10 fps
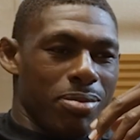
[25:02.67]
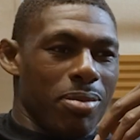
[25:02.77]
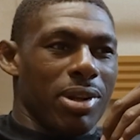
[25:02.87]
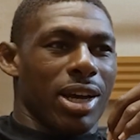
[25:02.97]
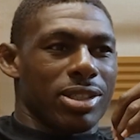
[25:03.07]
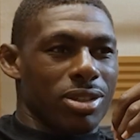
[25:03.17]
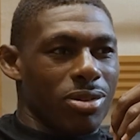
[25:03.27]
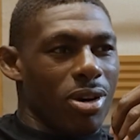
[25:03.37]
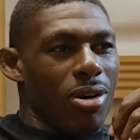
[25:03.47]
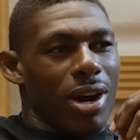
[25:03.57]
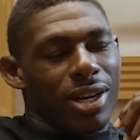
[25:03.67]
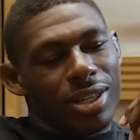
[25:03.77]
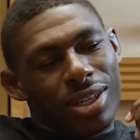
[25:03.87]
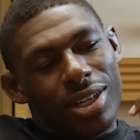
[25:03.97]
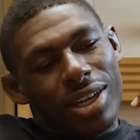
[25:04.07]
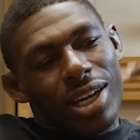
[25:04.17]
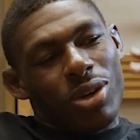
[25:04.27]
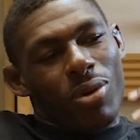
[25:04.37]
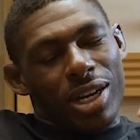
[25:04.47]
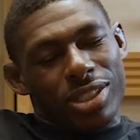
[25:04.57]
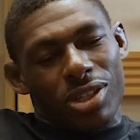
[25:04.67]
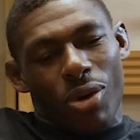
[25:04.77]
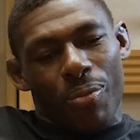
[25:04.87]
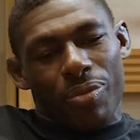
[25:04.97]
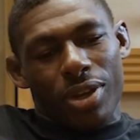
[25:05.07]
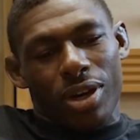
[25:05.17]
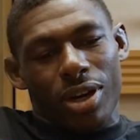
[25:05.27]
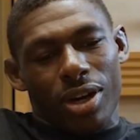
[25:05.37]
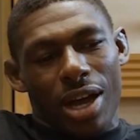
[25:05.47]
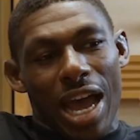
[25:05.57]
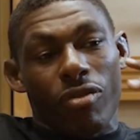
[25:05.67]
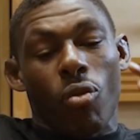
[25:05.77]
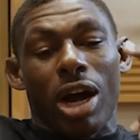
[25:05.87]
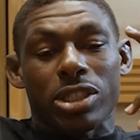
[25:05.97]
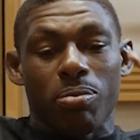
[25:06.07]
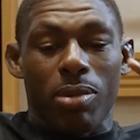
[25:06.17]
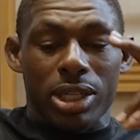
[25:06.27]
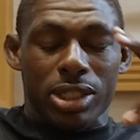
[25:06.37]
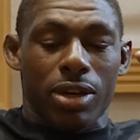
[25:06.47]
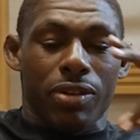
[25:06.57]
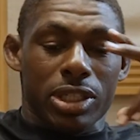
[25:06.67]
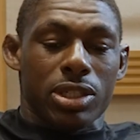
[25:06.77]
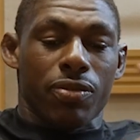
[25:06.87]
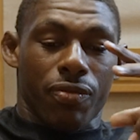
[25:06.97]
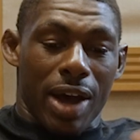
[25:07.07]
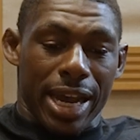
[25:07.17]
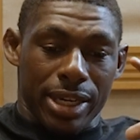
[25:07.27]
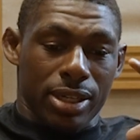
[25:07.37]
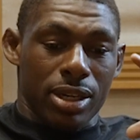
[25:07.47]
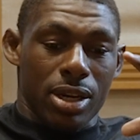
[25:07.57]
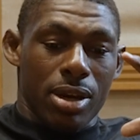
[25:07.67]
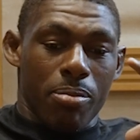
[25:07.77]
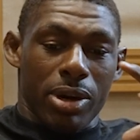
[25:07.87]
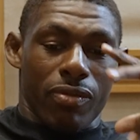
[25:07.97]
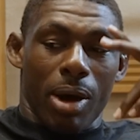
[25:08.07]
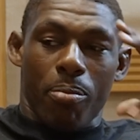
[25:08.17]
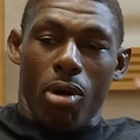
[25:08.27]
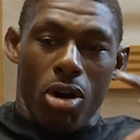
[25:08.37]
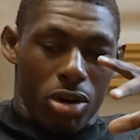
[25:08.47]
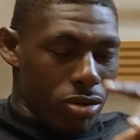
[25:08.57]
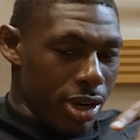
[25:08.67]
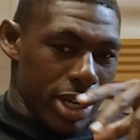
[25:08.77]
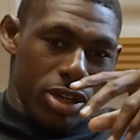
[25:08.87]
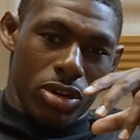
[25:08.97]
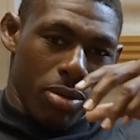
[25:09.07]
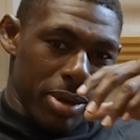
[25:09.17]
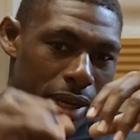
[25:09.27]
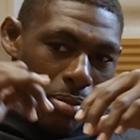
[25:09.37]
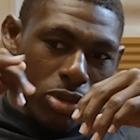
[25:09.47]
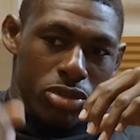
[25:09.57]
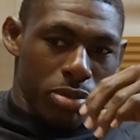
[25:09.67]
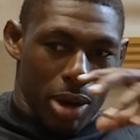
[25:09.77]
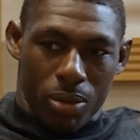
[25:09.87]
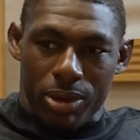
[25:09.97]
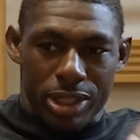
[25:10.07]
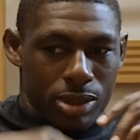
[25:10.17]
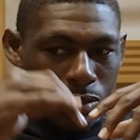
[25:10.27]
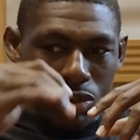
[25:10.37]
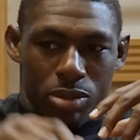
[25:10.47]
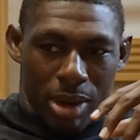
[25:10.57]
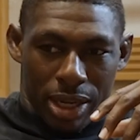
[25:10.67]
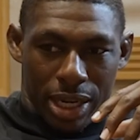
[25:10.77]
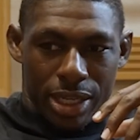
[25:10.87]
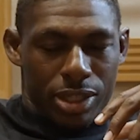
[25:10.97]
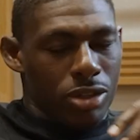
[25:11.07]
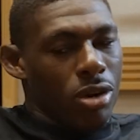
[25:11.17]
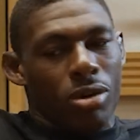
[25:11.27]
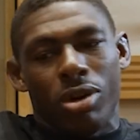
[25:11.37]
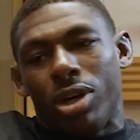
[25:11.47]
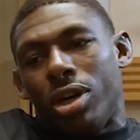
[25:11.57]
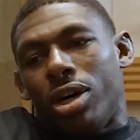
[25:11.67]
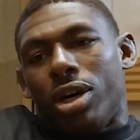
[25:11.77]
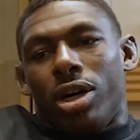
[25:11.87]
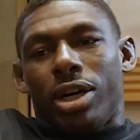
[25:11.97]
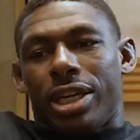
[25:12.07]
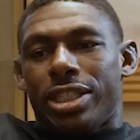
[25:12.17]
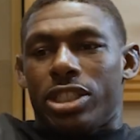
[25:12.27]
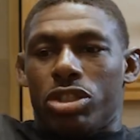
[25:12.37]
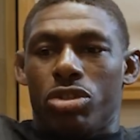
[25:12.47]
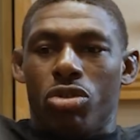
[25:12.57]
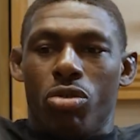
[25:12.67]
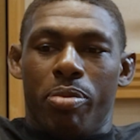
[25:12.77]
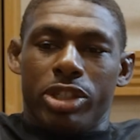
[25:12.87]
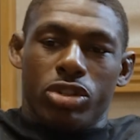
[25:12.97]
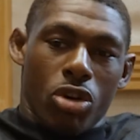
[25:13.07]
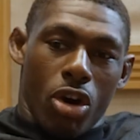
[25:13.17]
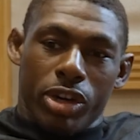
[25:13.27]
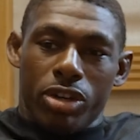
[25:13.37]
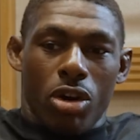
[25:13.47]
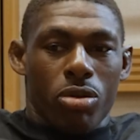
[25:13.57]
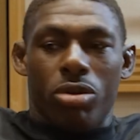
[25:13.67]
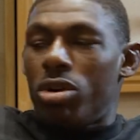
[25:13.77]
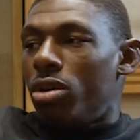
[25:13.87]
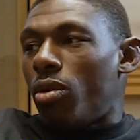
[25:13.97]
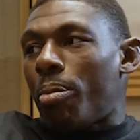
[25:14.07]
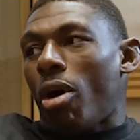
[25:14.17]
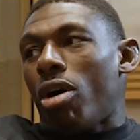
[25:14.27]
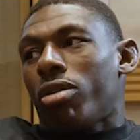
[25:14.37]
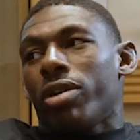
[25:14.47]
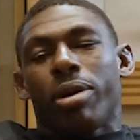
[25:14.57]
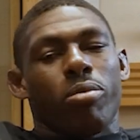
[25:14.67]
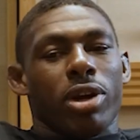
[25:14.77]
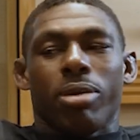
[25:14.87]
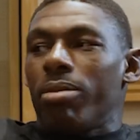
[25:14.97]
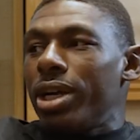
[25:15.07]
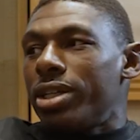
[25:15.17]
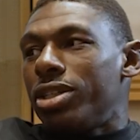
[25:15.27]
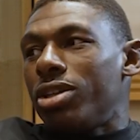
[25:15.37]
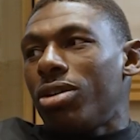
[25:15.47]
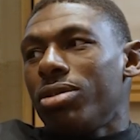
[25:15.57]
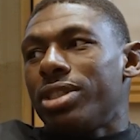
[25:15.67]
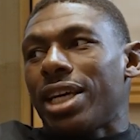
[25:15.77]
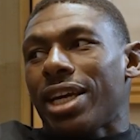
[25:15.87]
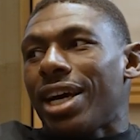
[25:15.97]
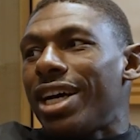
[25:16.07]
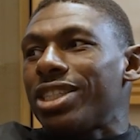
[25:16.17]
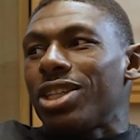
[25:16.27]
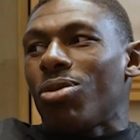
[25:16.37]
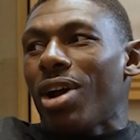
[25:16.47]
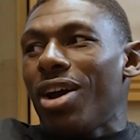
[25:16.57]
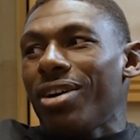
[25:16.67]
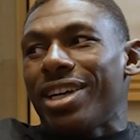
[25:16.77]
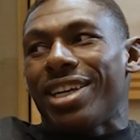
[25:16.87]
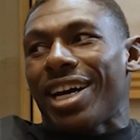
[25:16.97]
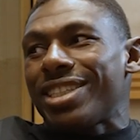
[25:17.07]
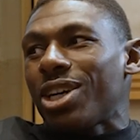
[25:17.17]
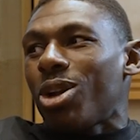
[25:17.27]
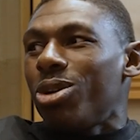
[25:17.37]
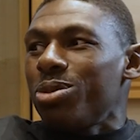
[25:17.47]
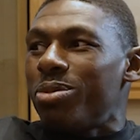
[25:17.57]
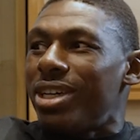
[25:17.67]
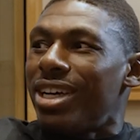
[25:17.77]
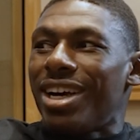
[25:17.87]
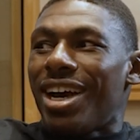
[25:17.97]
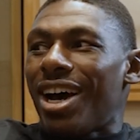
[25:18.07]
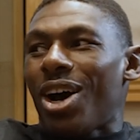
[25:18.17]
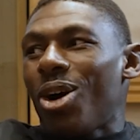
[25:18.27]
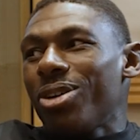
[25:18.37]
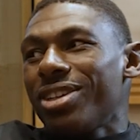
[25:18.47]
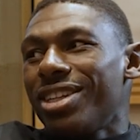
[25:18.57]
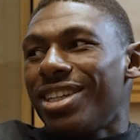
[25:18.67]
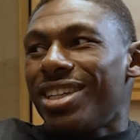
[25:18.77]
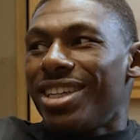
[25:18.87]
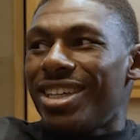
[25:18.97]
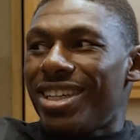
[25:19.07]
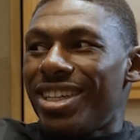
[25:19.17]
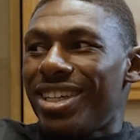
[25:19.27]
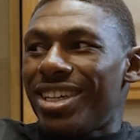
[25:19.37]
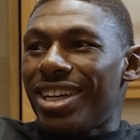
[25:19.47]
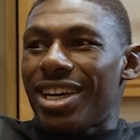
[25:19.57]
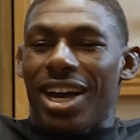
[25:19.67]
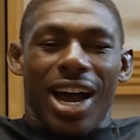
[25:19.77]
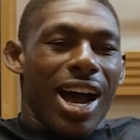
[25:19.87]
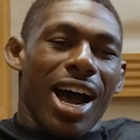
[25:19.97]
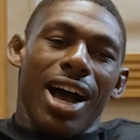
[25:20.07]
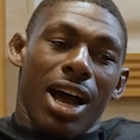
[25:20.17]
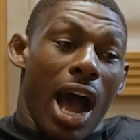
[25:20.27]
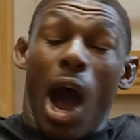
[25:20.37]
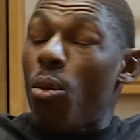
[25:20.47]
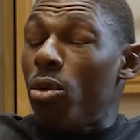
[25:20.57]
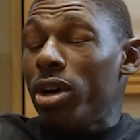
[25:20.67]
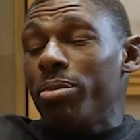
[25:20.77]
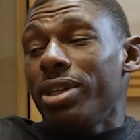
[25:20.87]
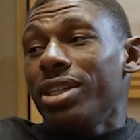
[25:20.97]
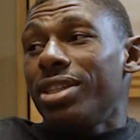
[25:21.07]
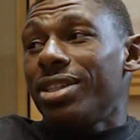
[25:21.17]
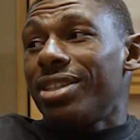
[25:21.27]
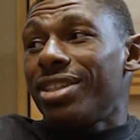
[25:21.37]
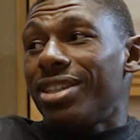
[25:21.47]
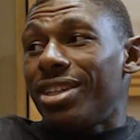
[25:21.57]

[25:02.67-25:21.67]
Balato. All right. Anyways, though, I haven't watched much of his fighting. But if I'm Paul Craig, you know what I mean, I'm using my reach, I'm using my length, you know, against this dude. But you already know what Paul Craig bread and butter, you know, taking guys to the ground, getting nice and close. But so you feel like he afraid to go to the ground because dude might have an outbreak?